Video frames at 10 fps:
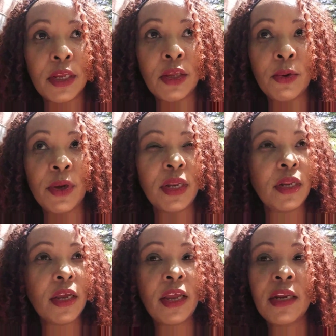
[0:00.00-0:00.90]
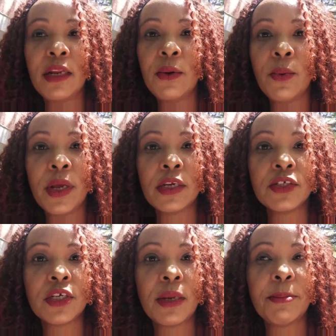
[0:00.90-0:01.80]
you in any way,
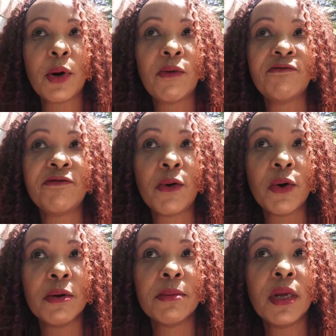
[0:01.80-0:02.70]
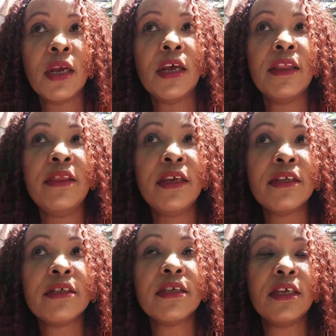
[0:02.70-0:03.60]
shape, or form,
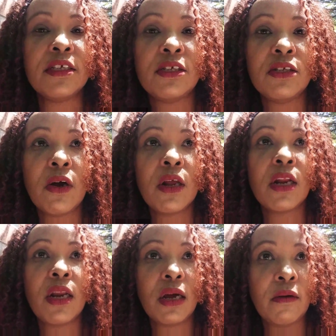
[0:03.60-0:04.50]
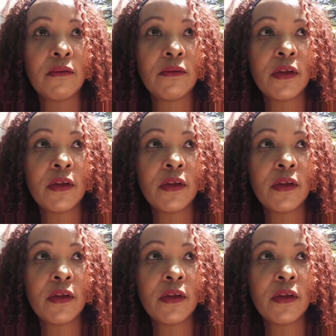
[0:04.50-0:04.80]
this is not love.